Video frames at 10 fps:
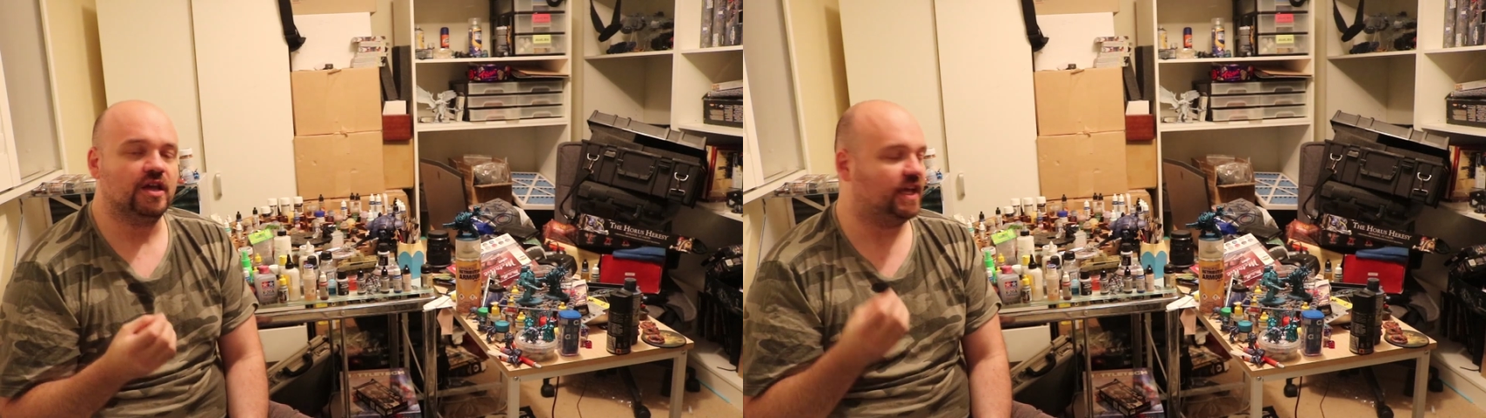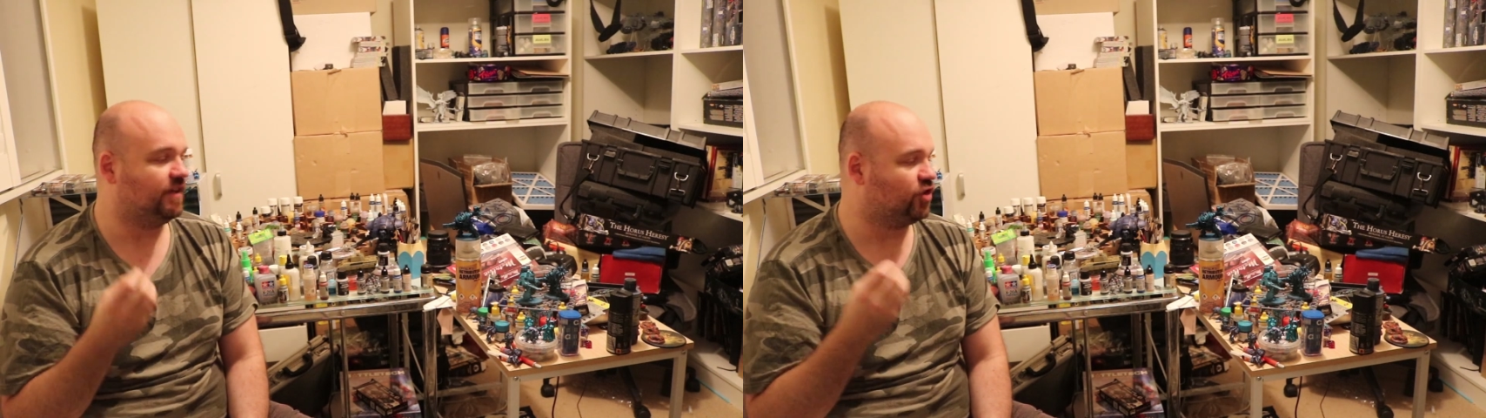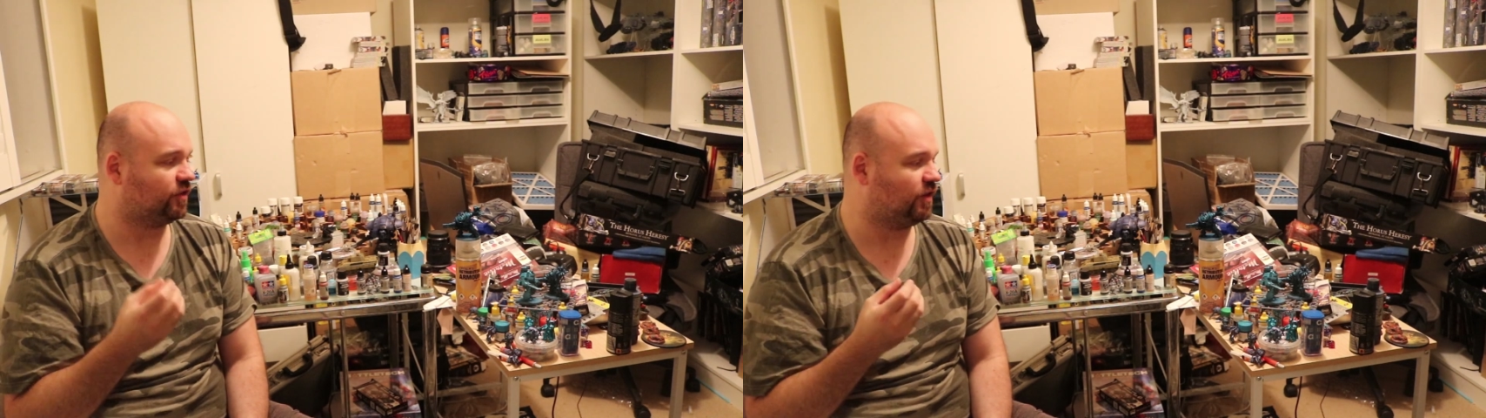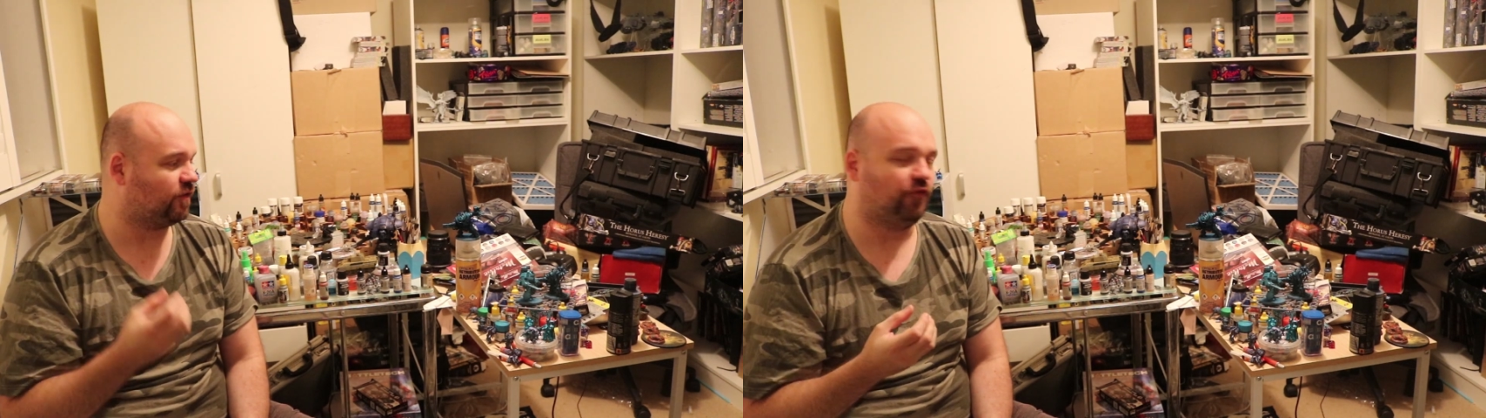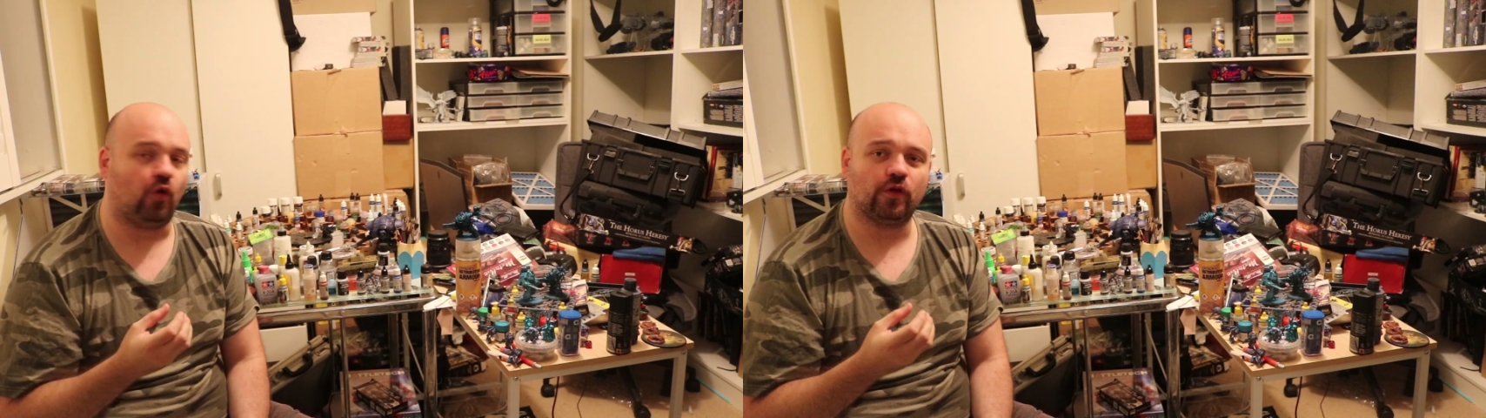He's got this
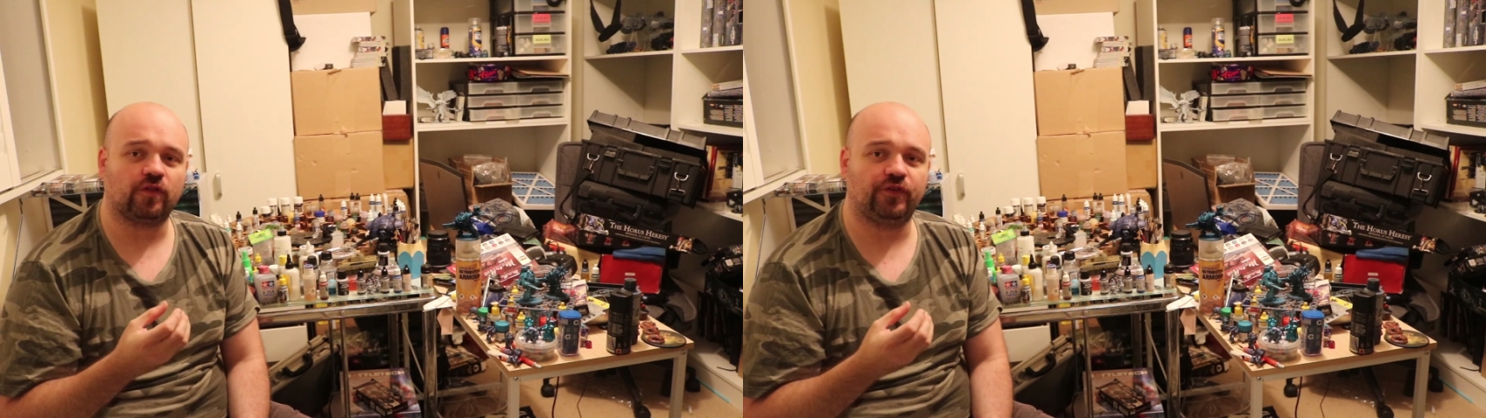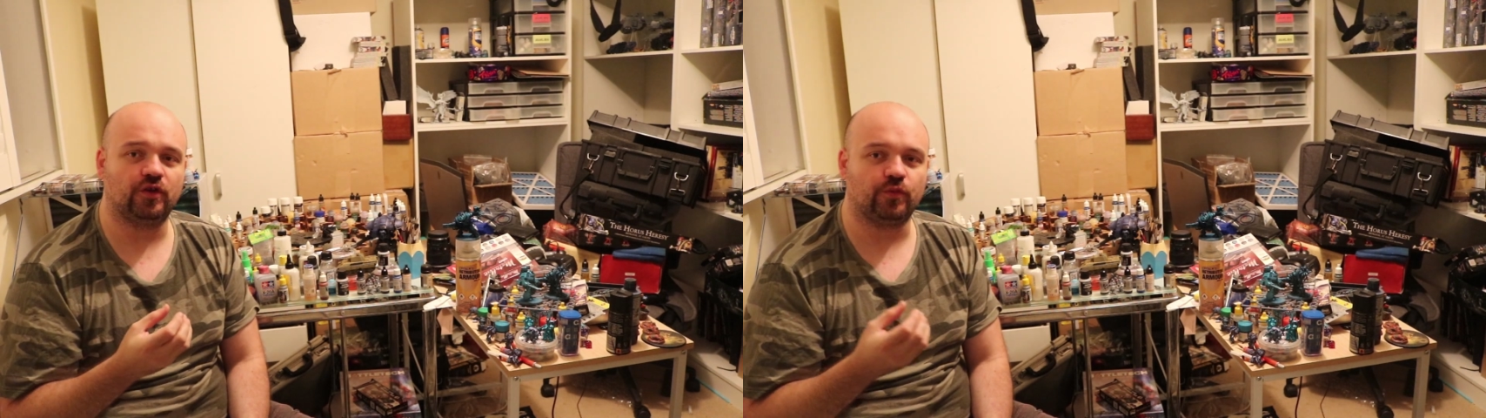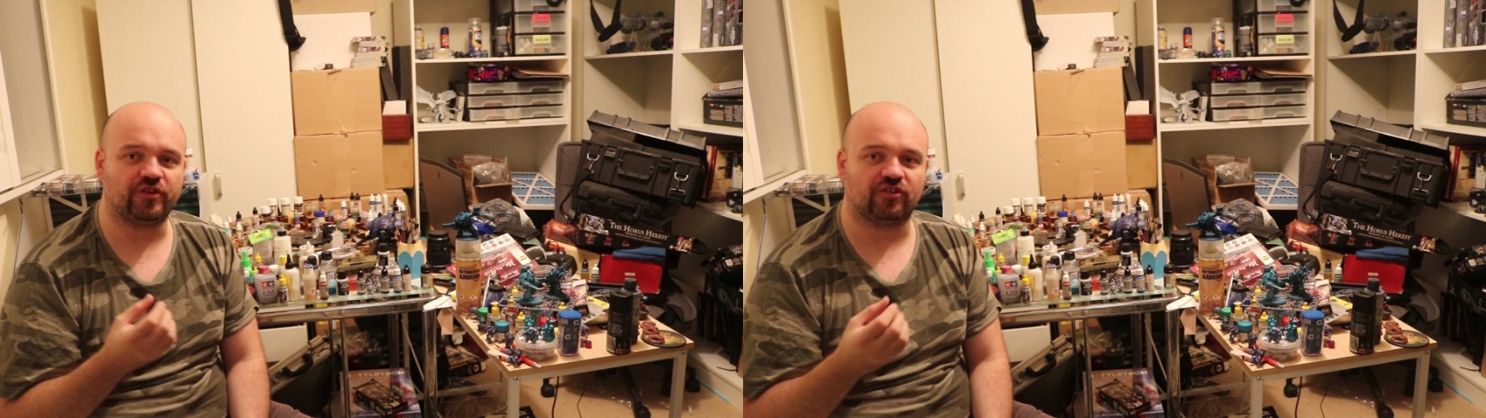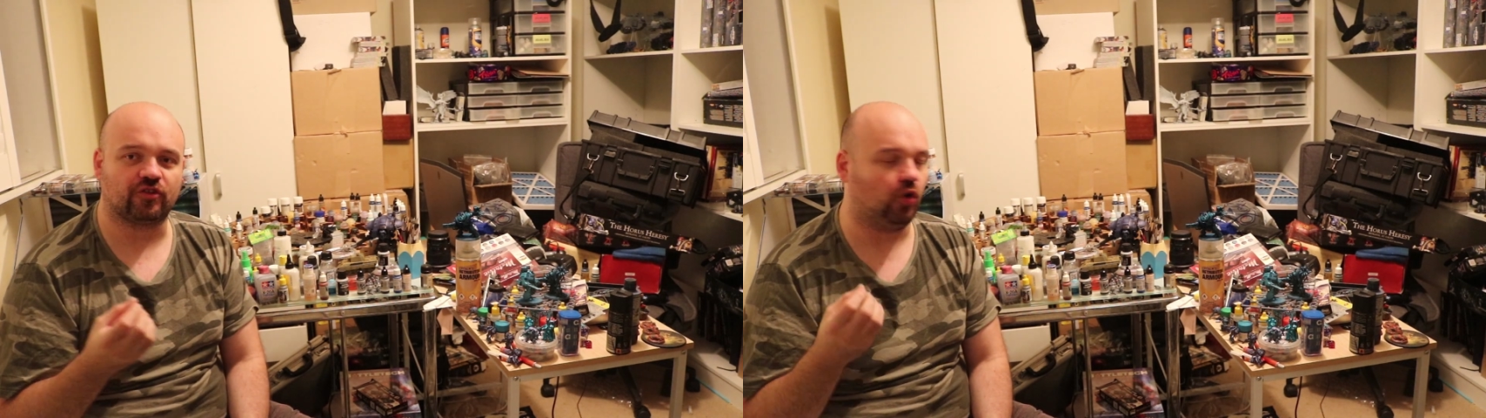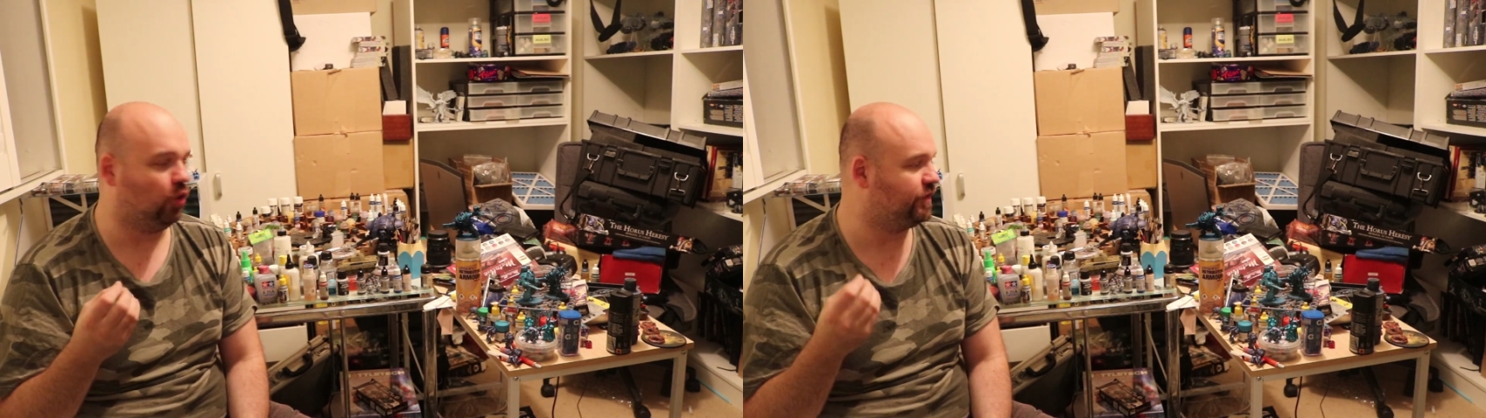force field, which is
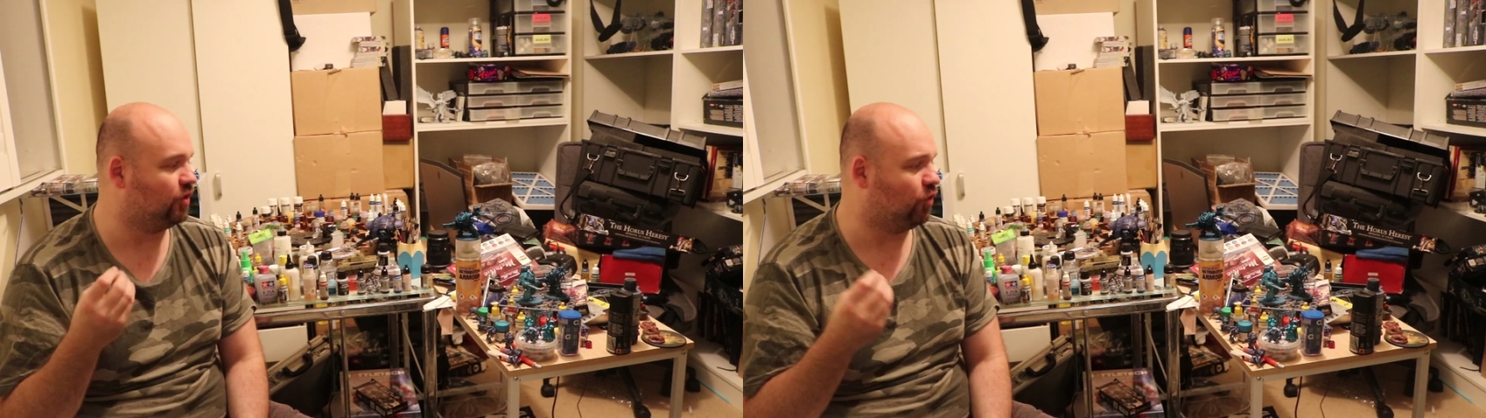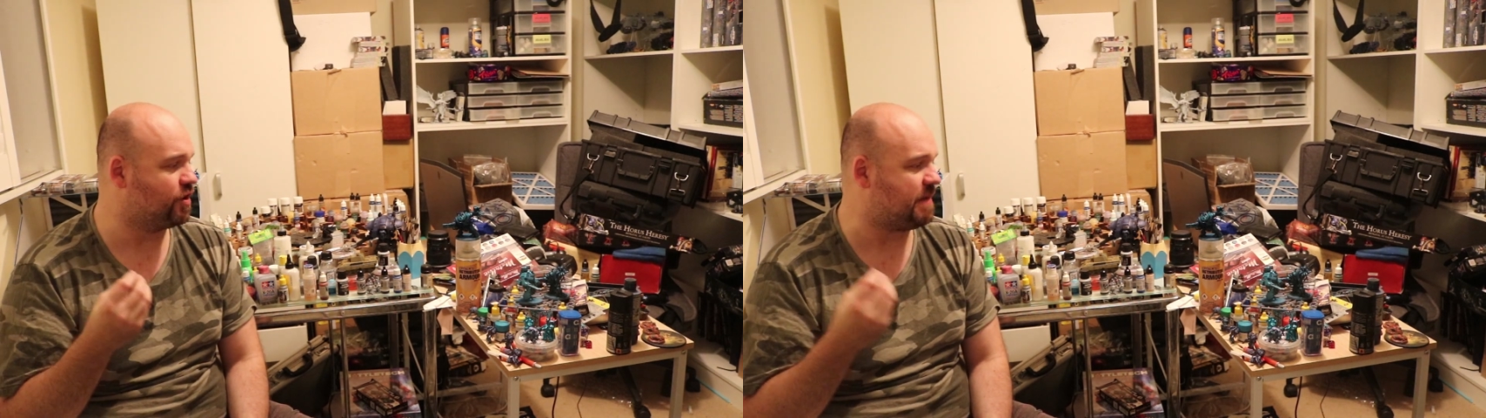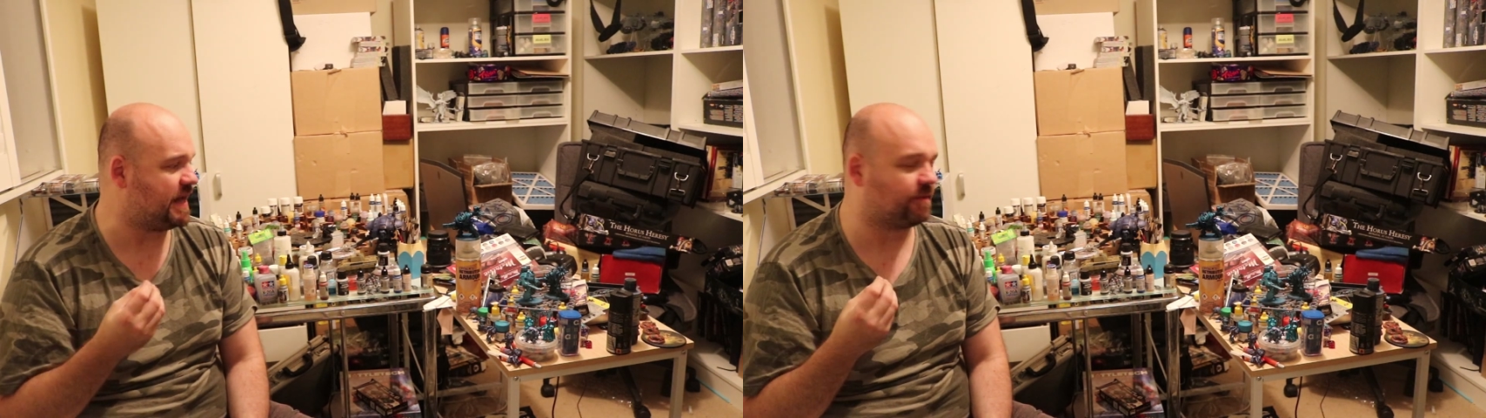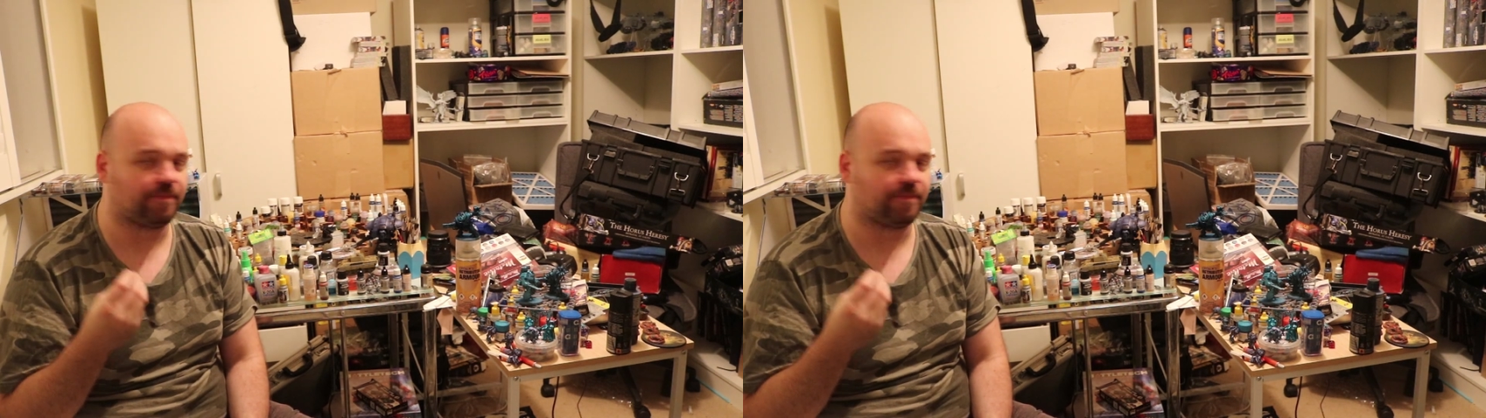called the automatic